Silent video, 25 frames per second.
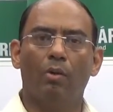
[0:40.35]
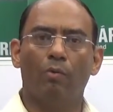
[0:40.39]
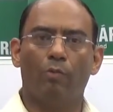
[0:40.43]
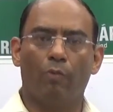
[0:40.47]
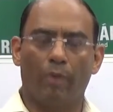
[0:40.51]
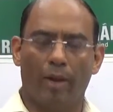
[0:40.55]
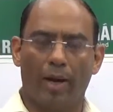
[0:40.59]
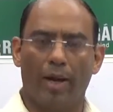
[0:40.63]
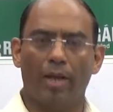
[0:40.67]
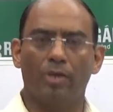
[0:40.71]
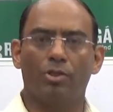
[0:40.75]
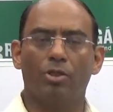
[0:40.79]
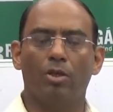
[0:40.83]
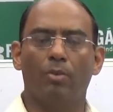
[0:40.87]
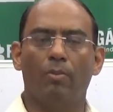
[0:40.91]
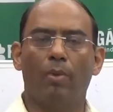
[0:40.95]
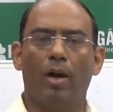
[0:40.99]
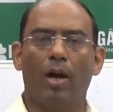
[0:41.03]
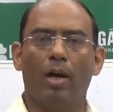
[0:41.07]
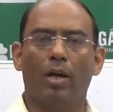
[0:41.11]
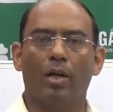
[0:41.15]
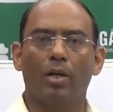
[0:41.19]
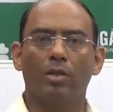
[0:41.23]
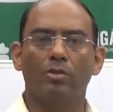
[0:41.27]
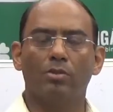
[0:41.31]
financial
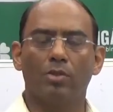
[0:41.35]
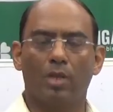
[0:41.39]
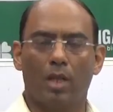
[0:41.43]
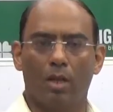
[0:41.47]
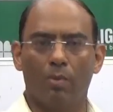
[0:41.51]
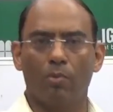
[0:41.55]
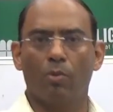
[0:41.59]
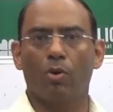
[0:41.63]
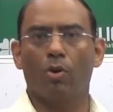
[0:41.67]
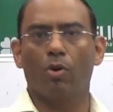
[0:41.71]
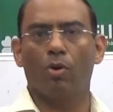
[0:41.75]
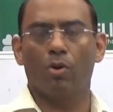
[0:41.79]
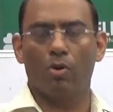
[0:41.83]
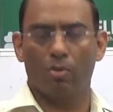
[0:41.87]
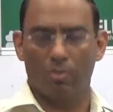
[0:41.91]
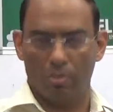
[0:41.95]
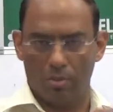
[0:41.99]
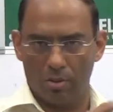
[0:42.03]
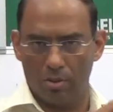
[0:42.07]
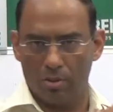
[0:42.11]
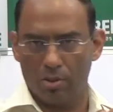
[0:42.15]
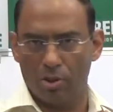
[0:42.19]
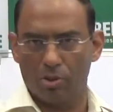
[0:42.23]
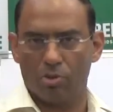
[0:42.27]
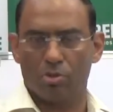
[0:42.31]
markets, and I'm going
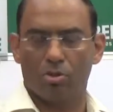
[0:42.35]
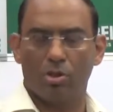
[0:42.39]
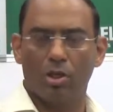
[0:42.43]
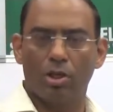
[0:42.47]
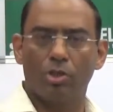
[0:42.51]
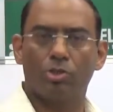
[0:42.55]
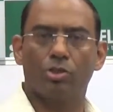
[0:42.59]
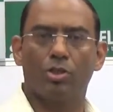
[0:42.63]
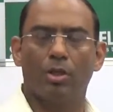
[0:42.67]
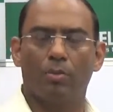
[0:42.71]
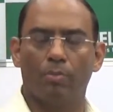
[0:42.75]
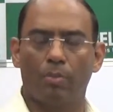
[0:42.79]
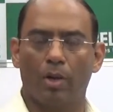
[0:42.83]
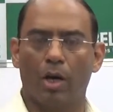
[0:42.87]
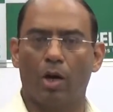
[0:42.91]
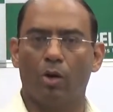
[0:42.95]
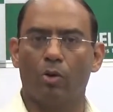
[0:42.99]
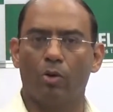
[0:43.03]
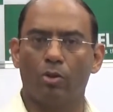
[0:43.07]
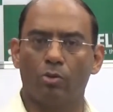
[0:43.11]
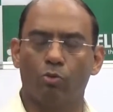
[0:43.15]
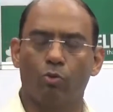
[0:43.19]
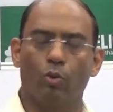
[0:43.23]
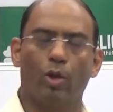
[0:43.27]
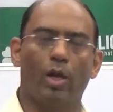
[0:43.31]
to just list them
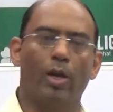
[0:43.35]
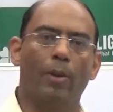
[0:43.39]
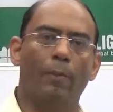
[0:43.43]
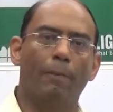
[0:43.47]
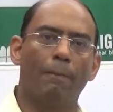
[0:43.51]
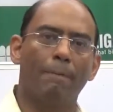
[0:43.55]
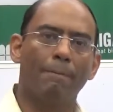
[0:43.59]
down as well.